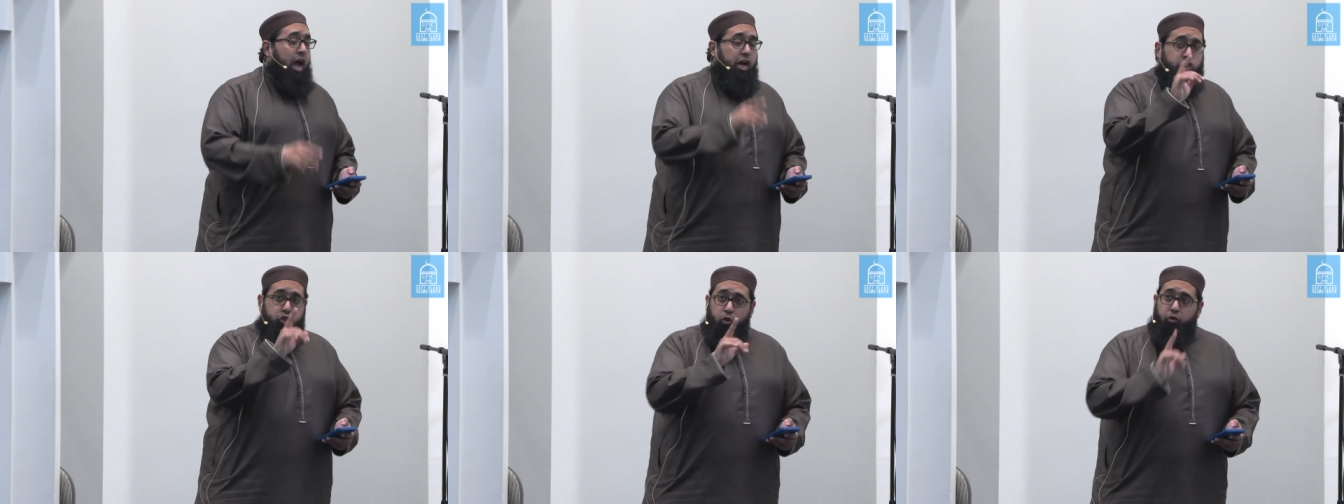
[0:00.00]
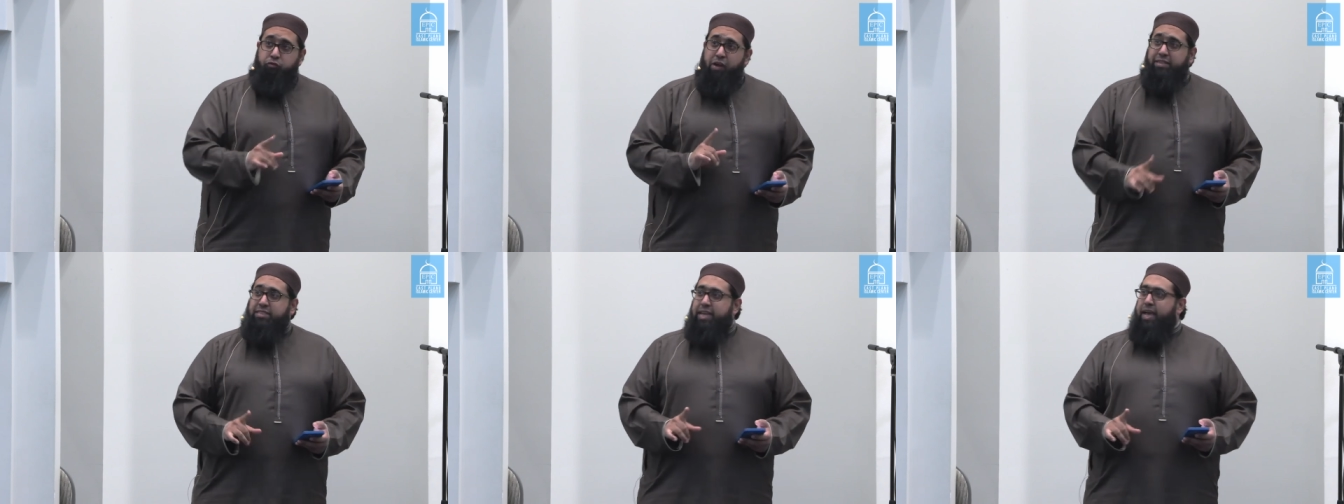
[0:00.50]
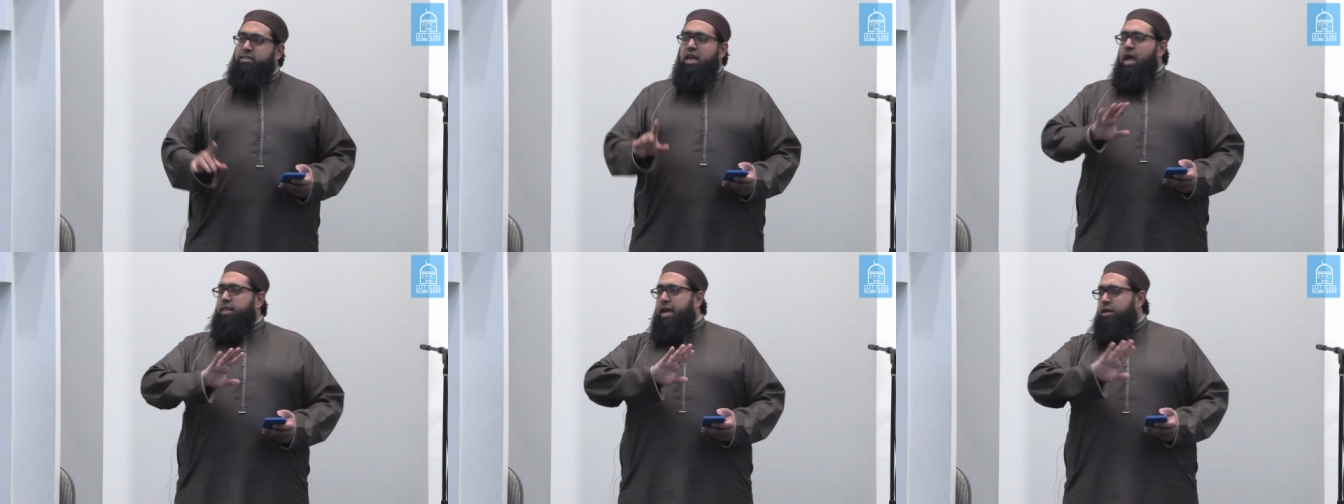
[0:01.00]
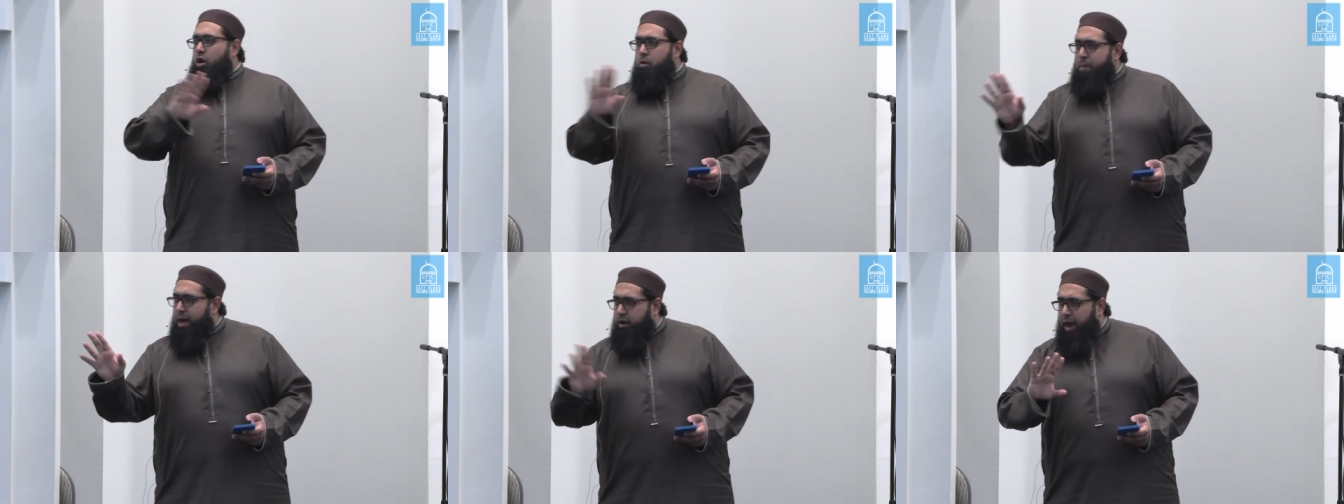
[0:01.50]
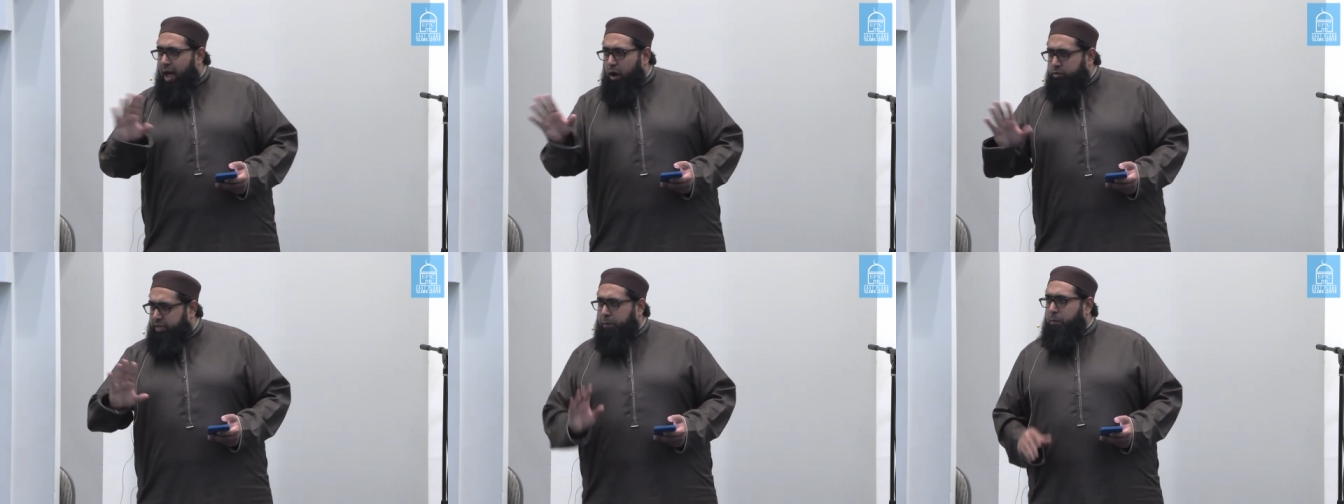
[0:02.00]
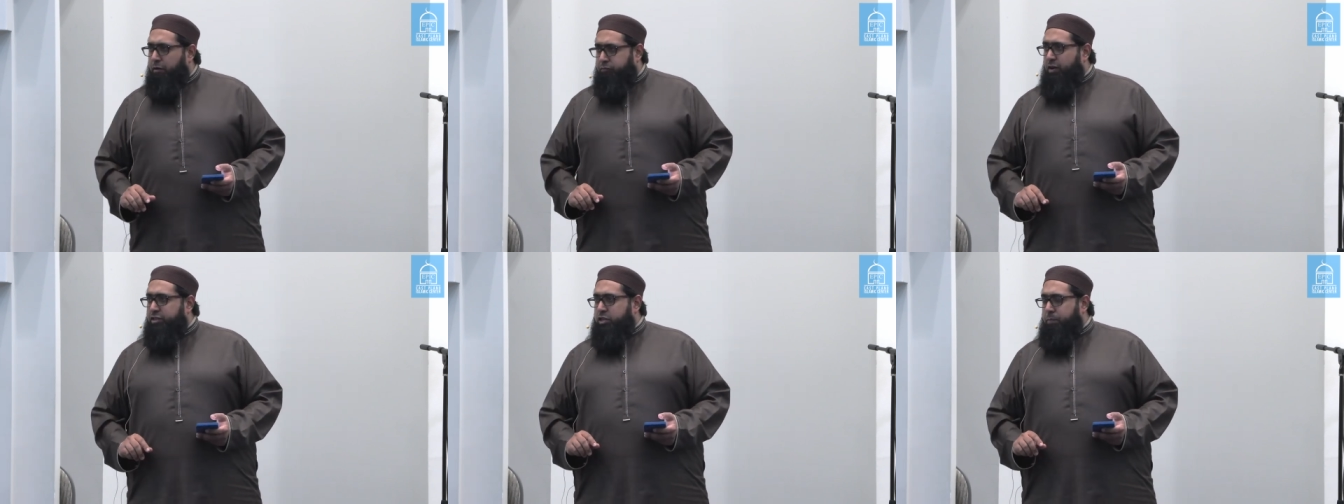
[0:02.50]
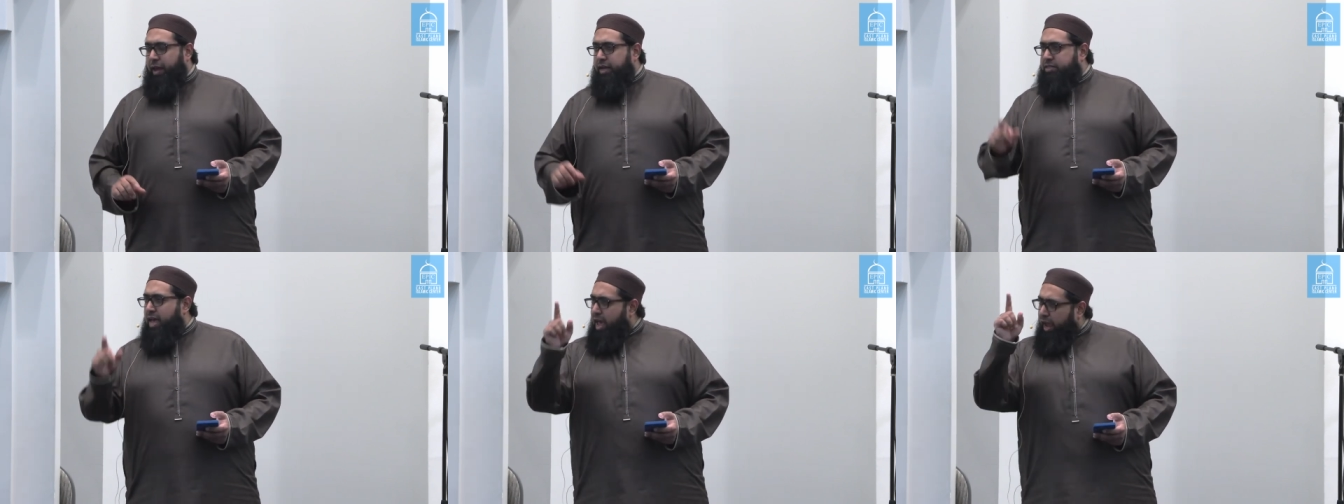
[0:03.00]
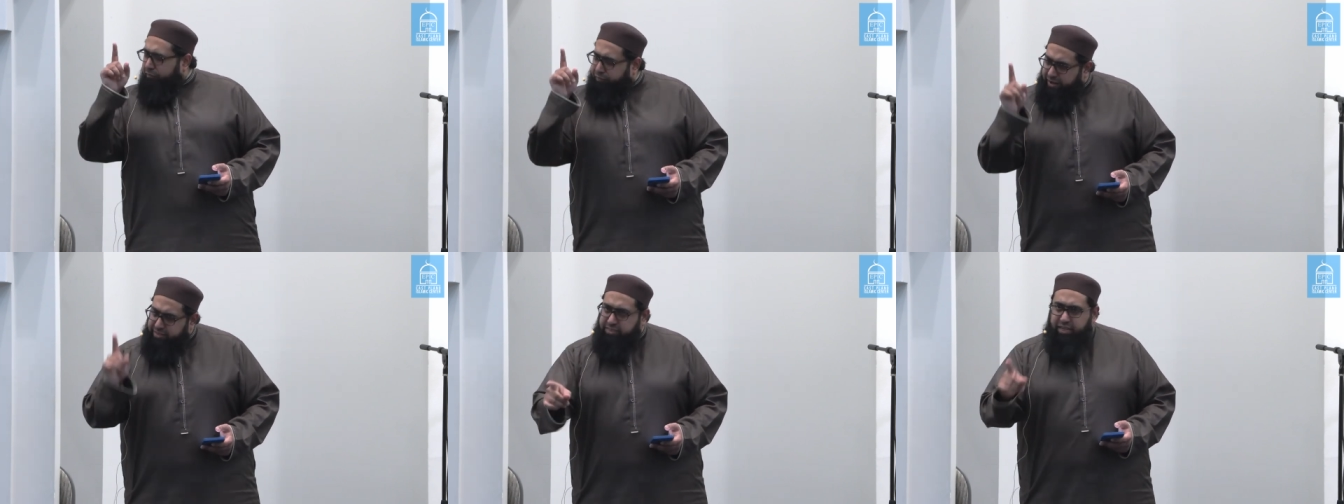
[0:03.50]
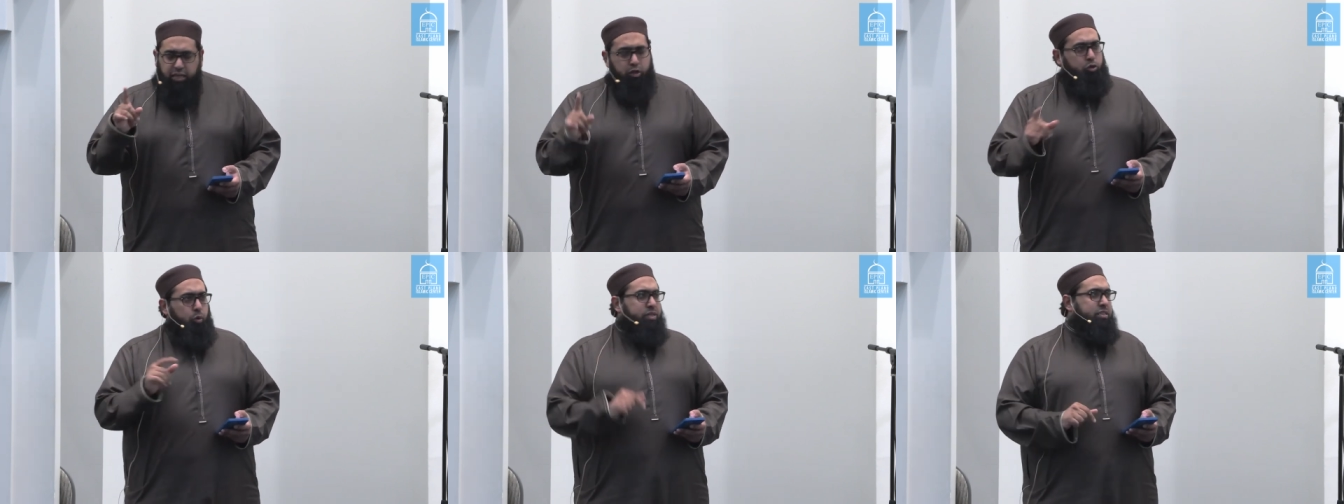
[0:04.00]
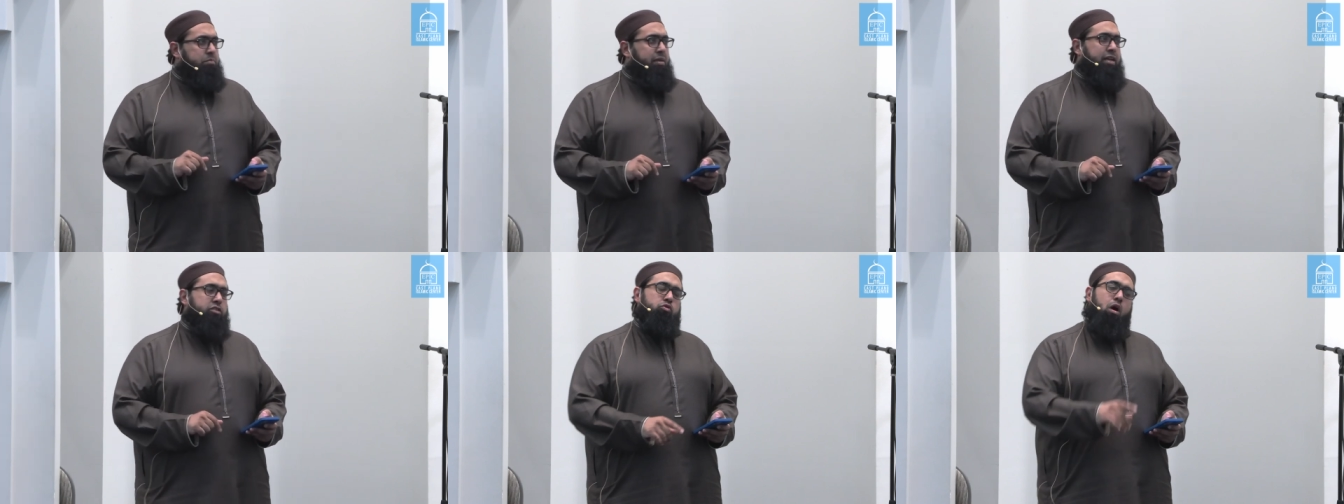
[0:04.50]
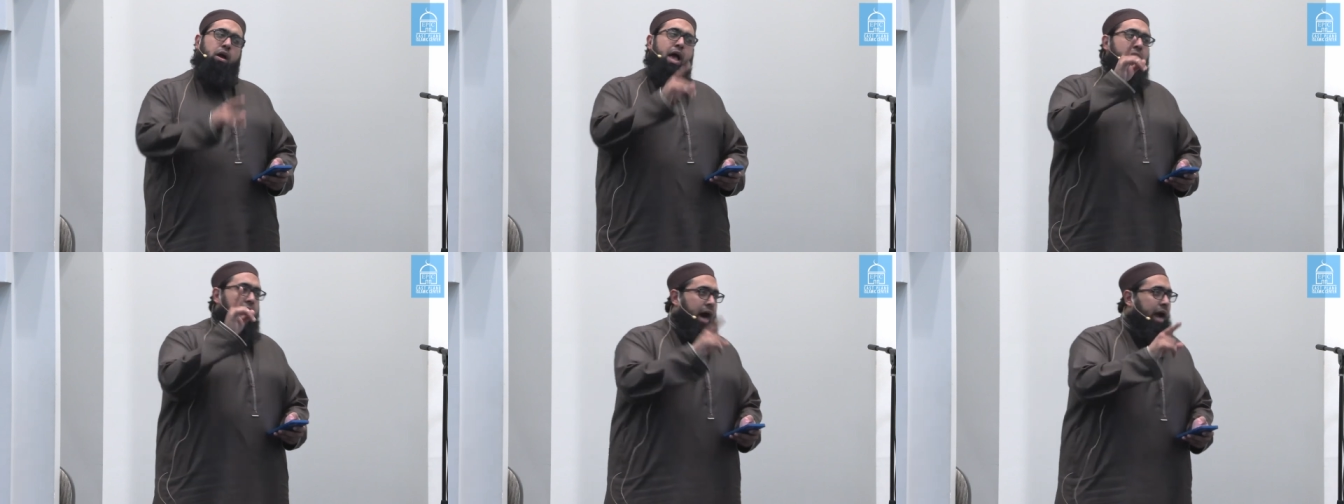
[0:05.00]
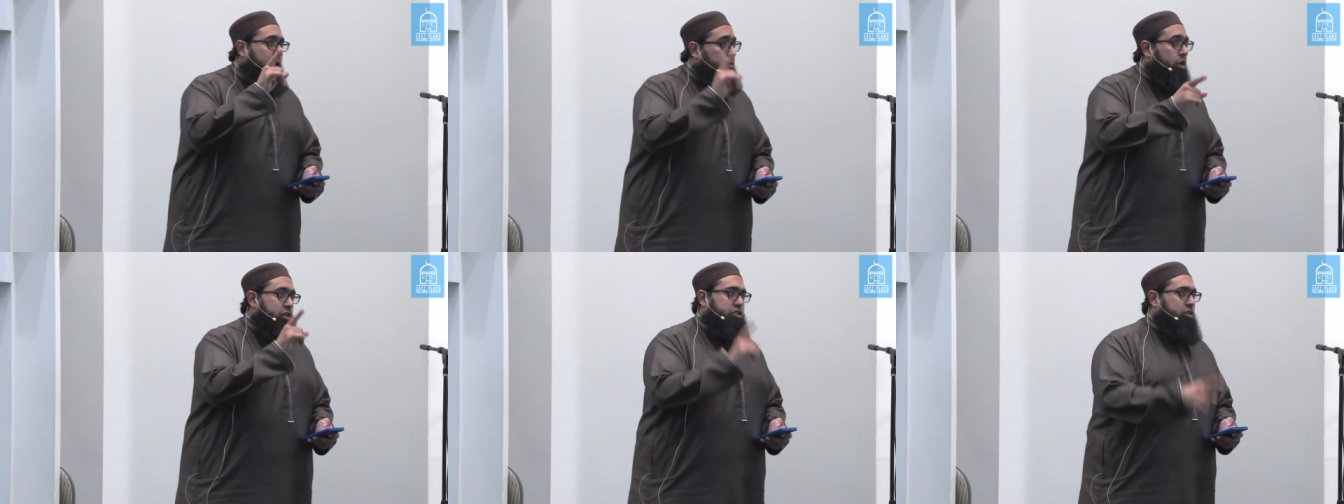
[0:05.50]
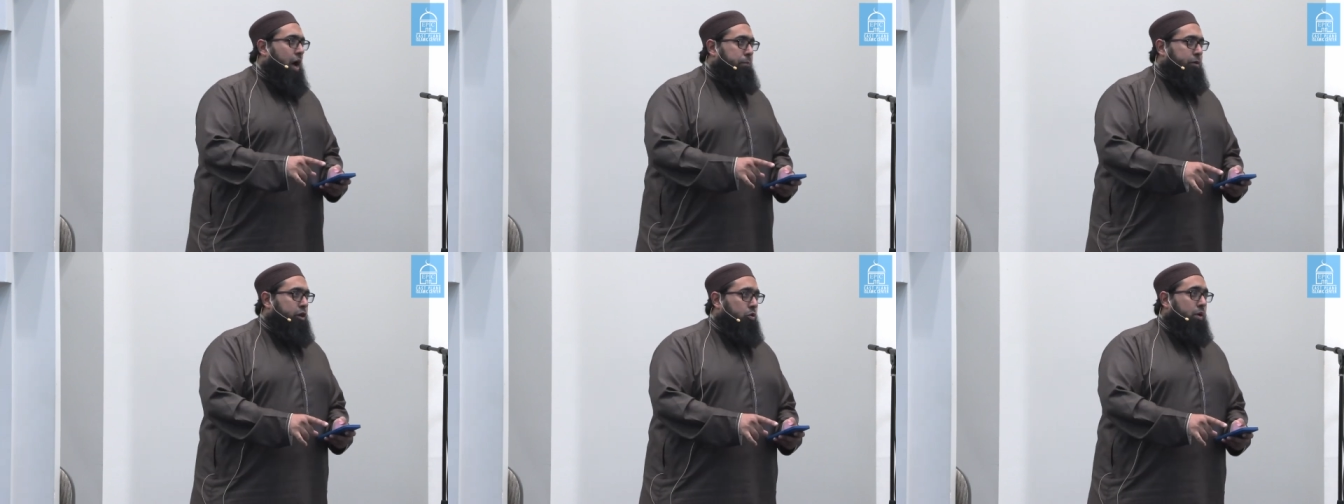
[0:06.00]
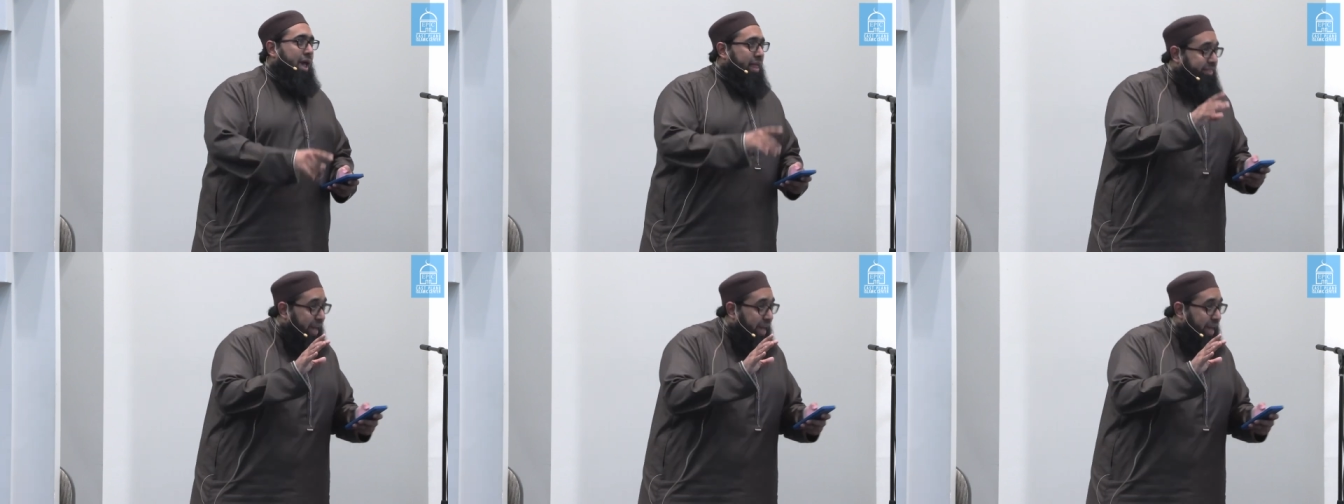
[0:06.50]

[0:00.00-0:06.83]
A true friend says that no matter how how deep our friendship is. If I see you doing something that is wrong, I will stop you.